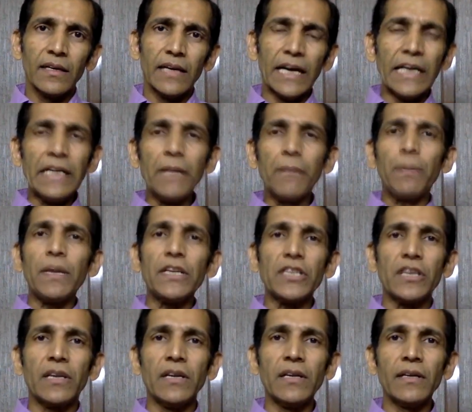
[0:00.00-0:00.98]
In
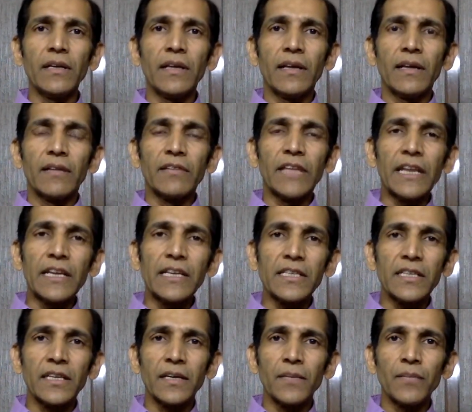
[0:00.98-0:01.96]
depression, there is
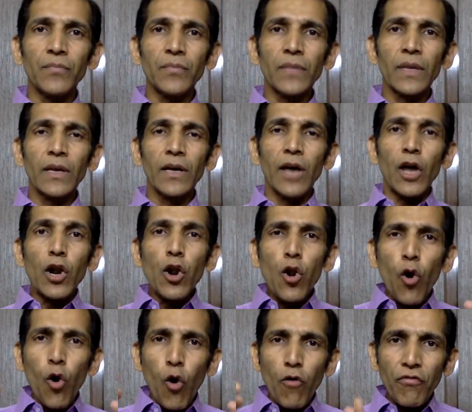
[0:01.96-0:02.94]
a
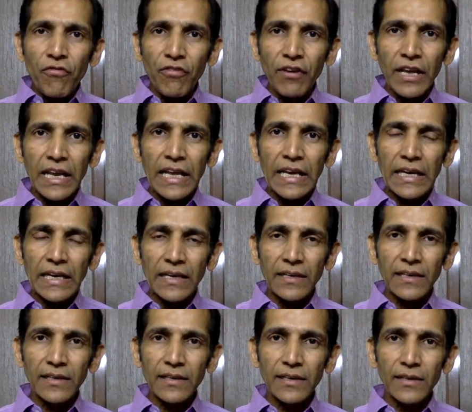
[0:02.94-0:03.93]
low feeling,
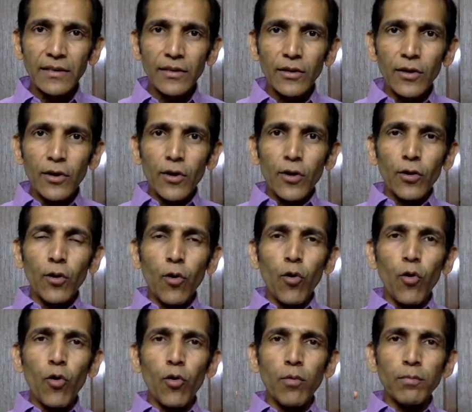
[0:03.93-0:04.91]

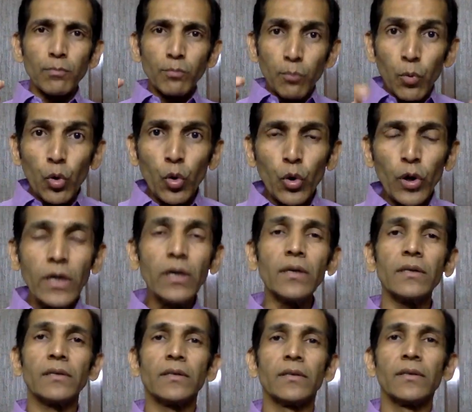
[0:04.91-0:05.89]
low
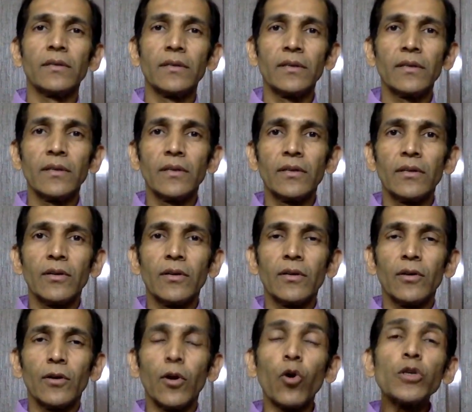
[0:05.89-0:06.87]
mood,
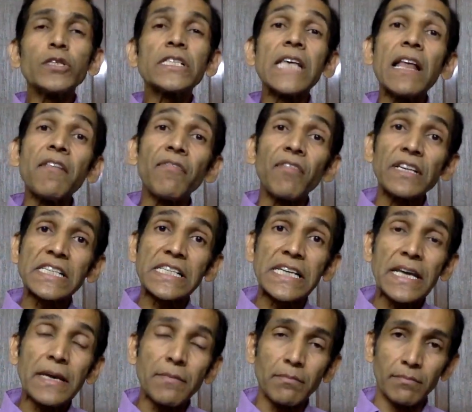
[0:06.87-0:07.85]
low self
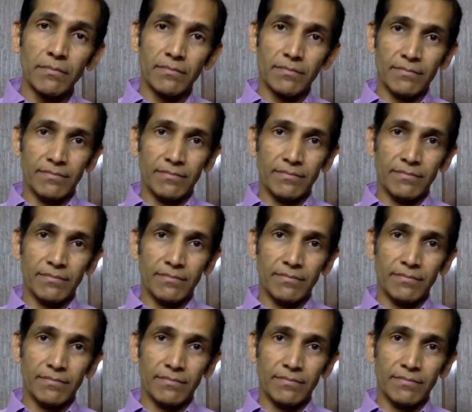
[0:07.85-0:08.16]
esteem,